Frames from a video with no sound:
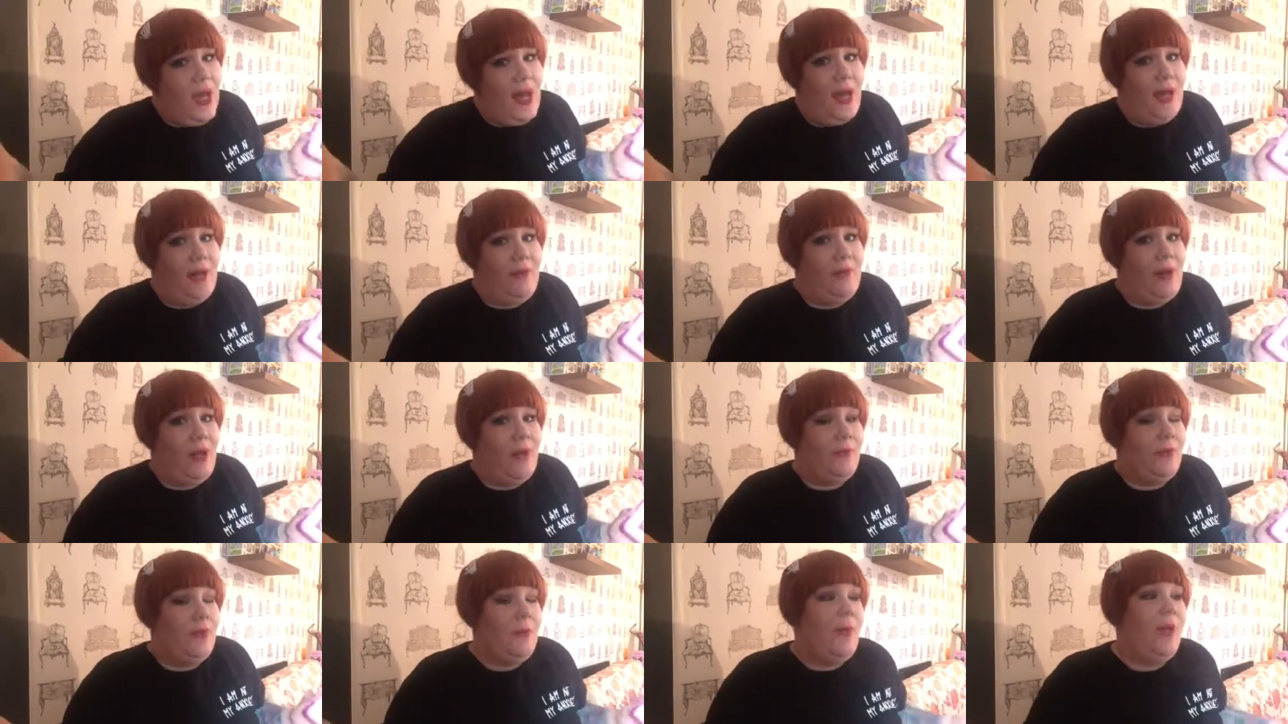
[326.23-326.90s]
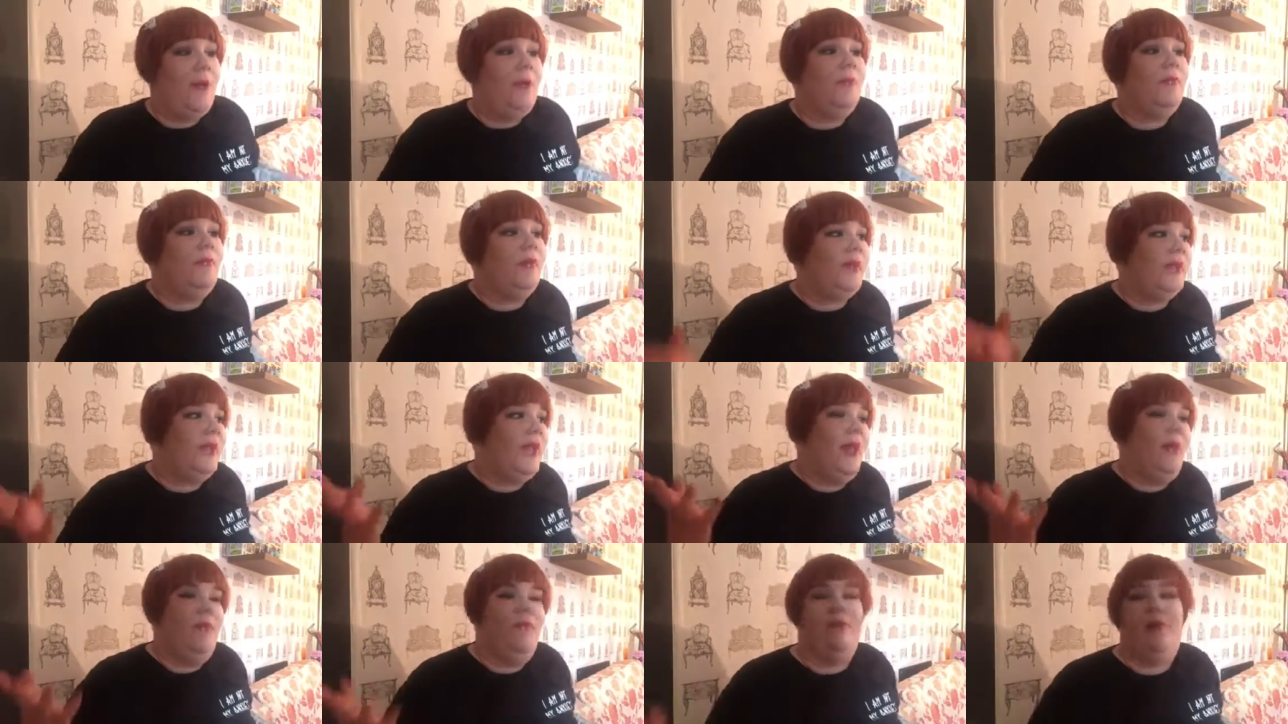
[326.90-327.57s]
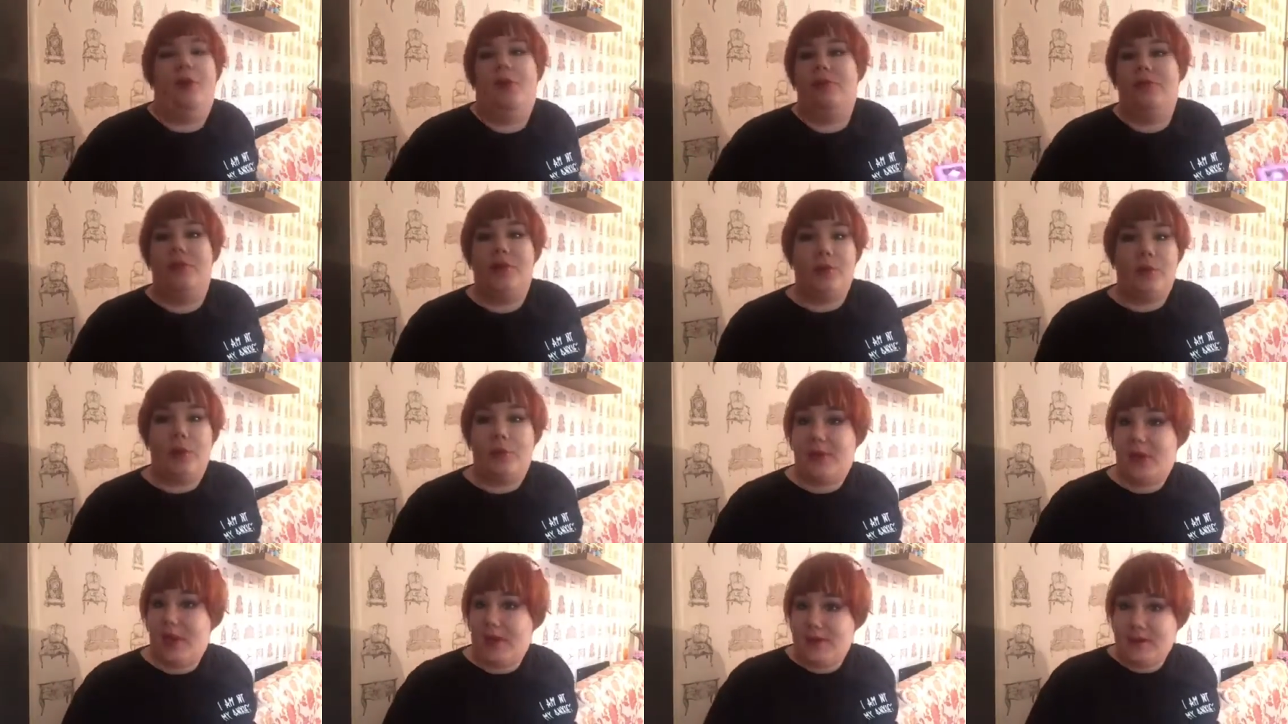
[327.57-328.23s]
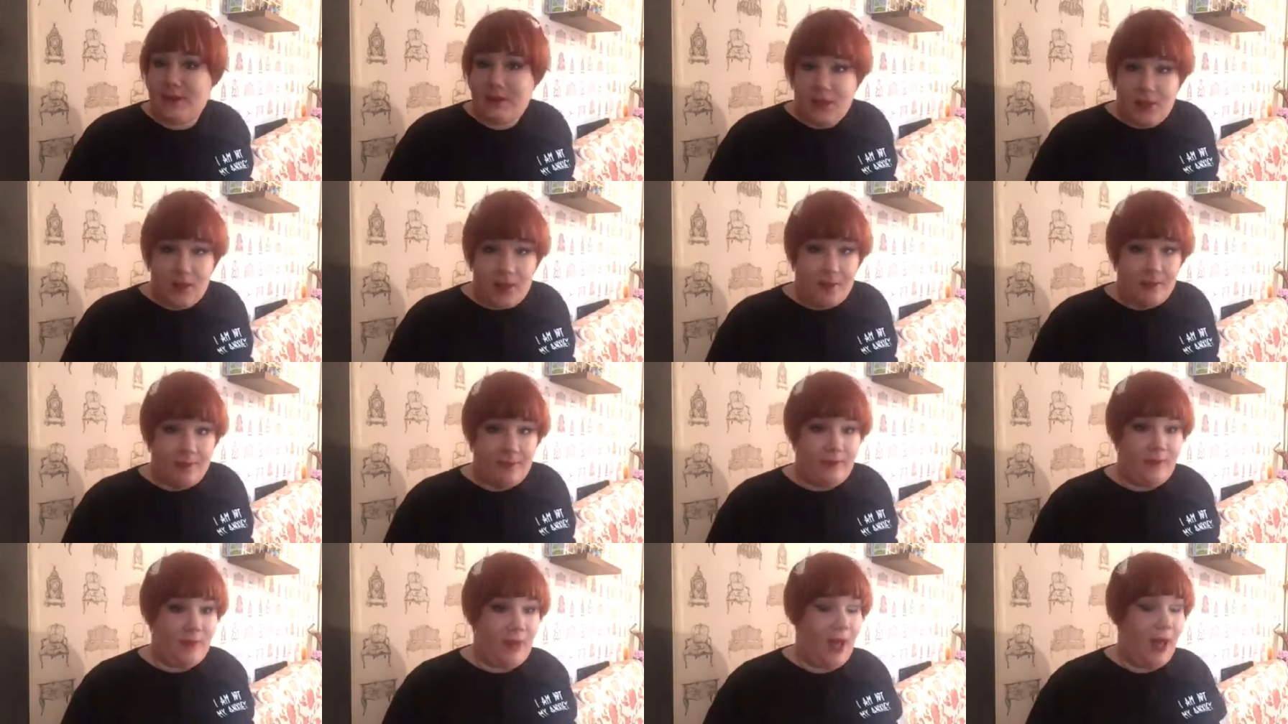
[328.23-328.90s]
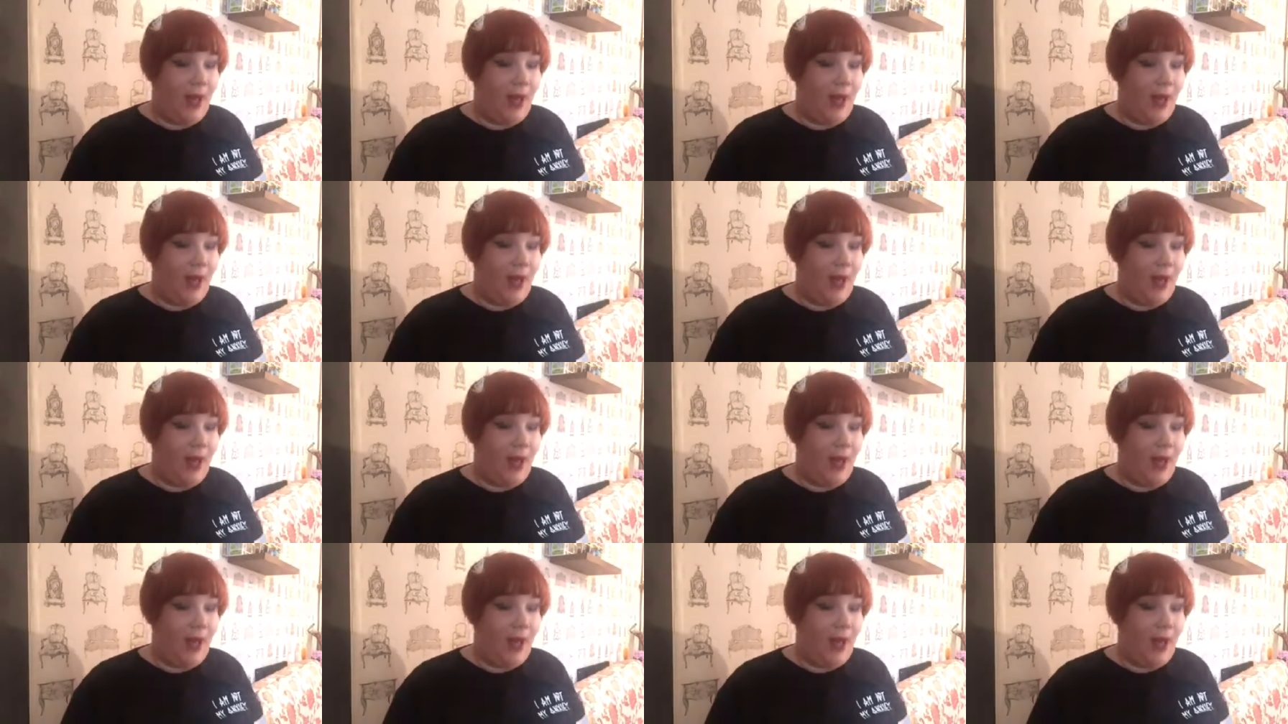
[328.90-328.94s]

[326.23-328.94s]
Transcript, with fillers: around them. I don't really get involved in all that stuff.